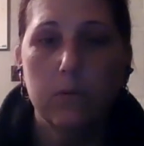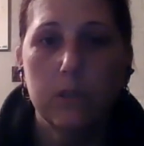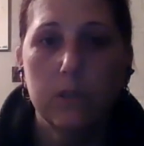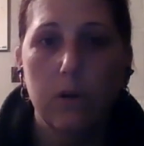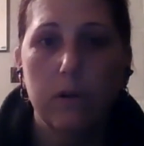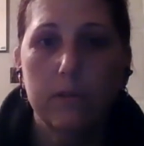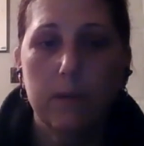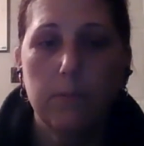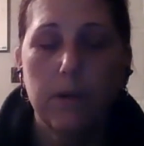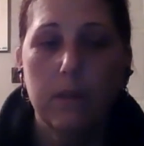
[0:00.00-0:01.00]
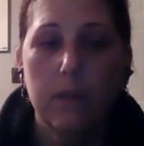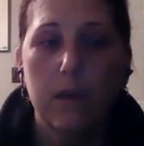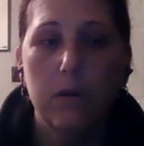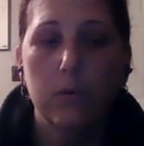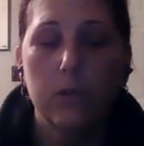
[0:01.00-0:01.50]
a result of something that
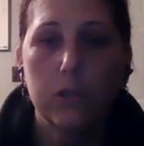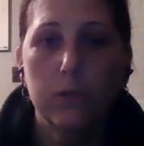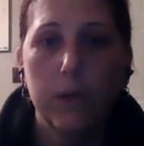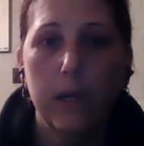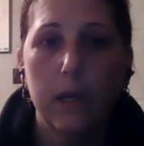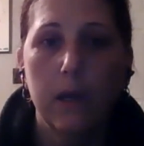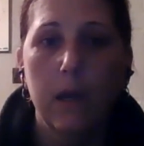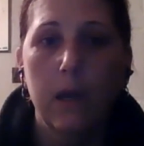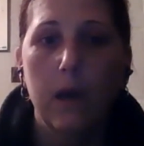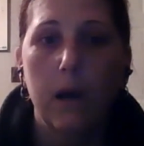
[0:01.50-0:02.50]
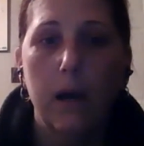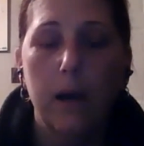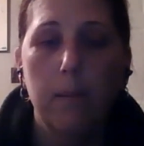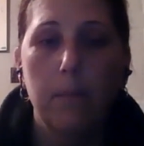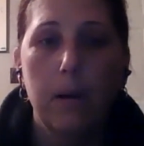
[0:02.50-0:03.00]
you were doing,
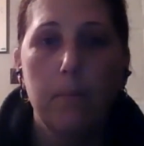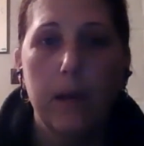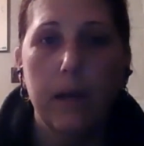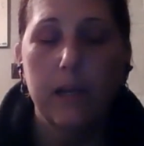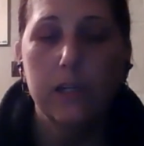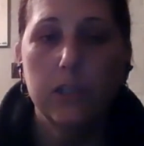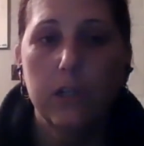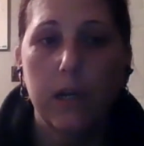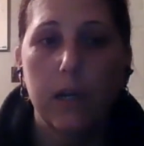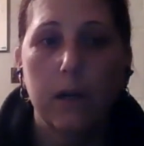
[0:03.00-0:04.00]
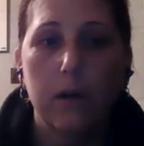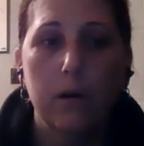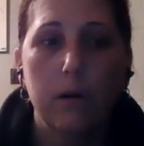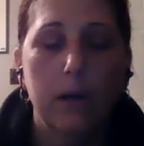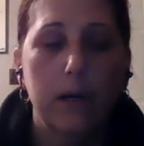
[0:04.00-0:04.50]
a medication
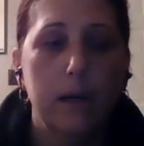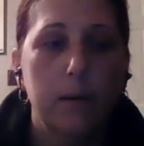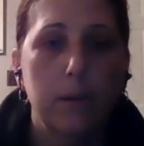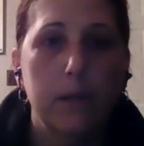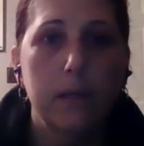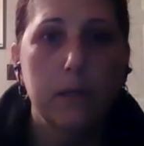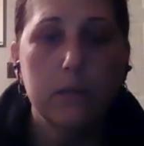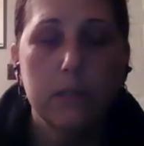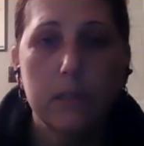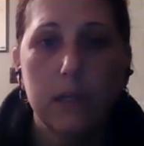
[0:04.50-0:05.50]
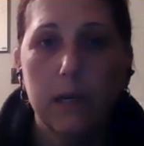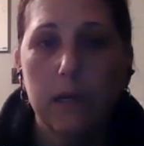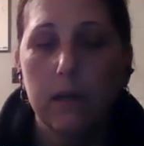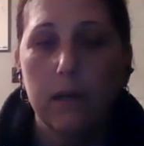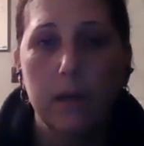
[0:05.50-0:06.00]
error, a needle stick,
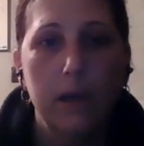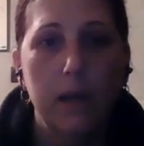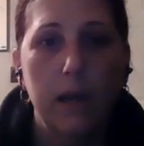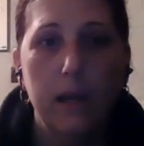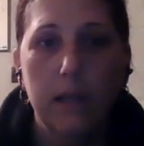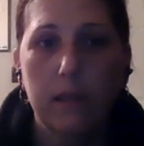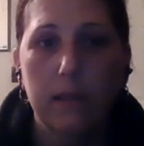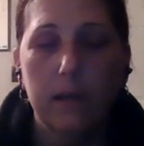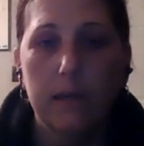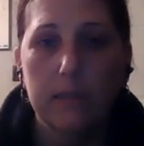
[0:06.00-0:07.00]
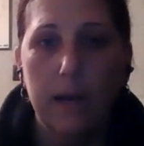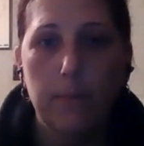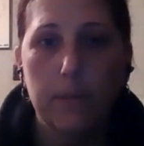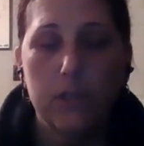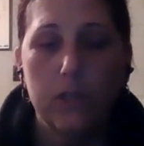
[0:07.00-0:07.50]
anything that has
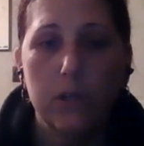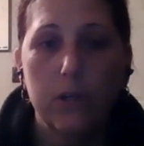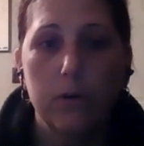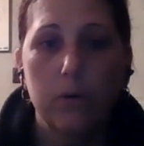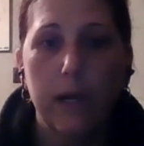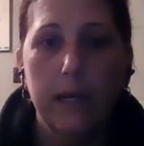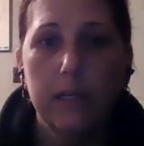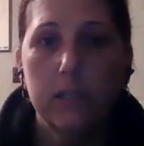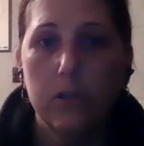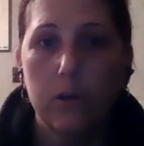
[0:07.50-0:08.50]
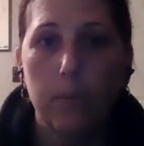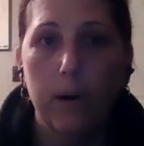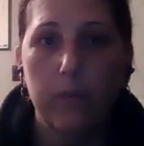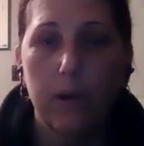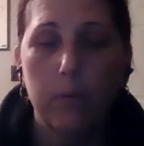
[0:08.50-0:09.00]
happened to you, I need to know
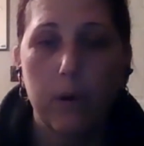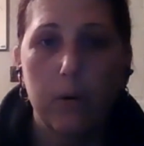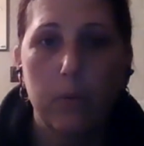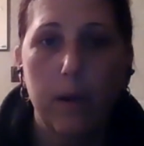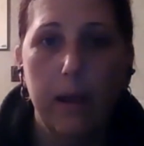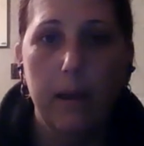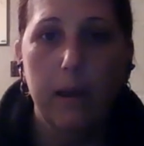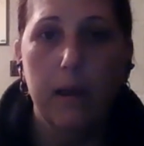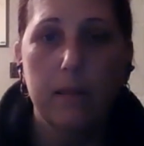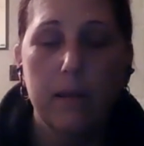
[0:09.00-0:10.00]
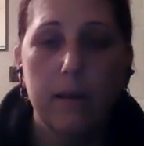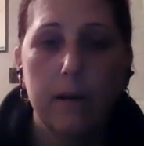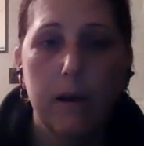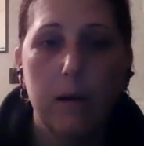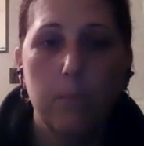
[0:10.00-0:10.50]
about that right away, and then
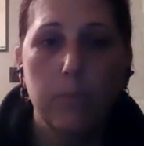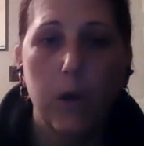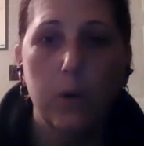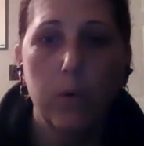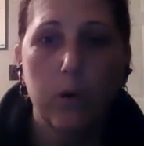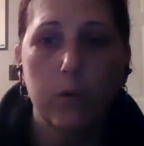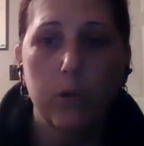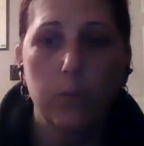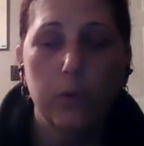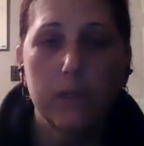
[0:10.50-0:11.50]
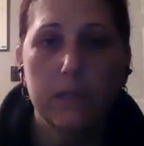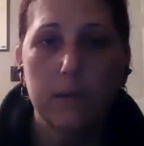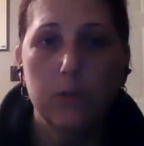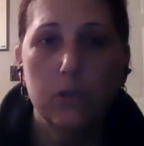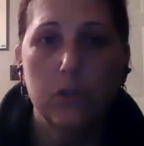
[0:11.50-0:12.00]
I work with your
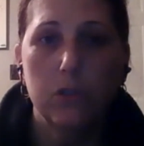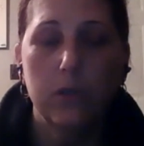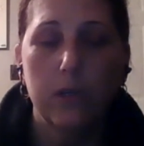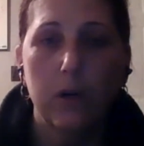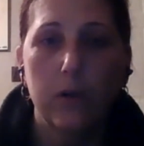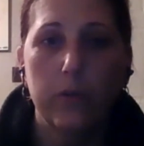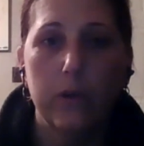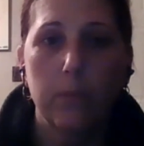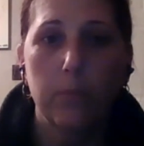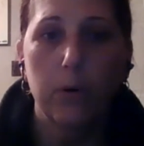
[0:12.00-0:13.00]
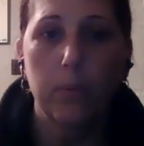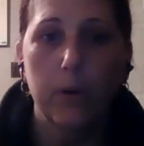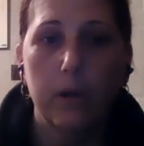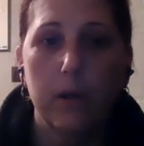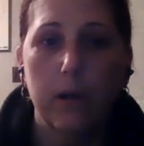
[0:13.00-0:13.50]
preceptor to get all the
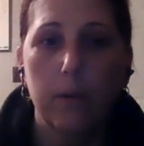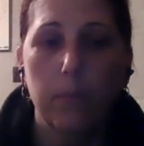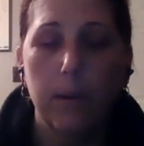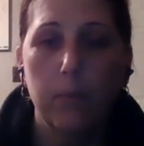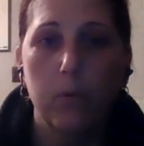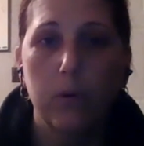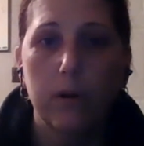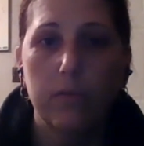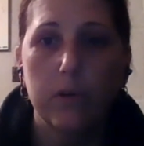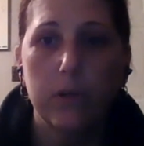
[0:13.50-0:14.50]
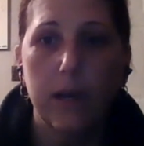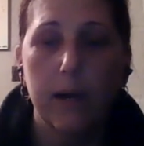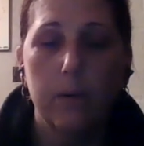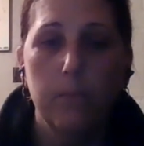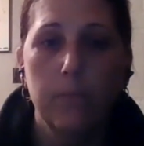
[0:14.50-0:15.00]
appropriate paperwork filled out.